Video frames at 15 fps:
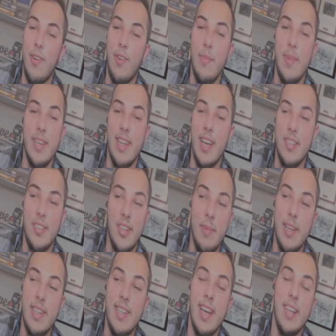if I want to be a dancer, I can
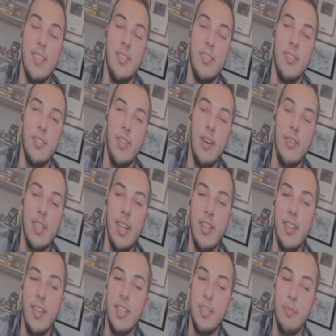be a dancer. And so that was
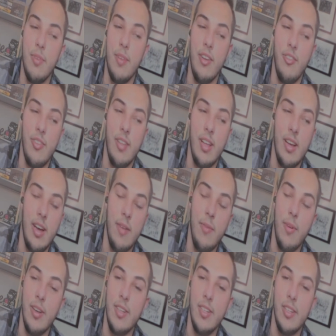kind of the inspiration that I
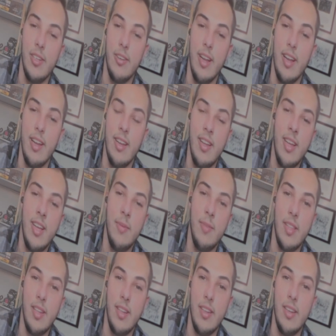wanted to create
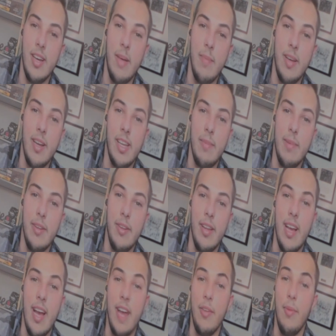within the diabetic
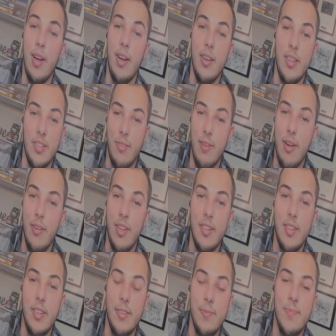community and awareness around it
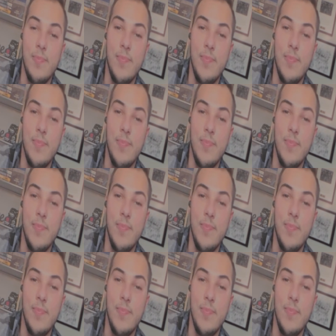too.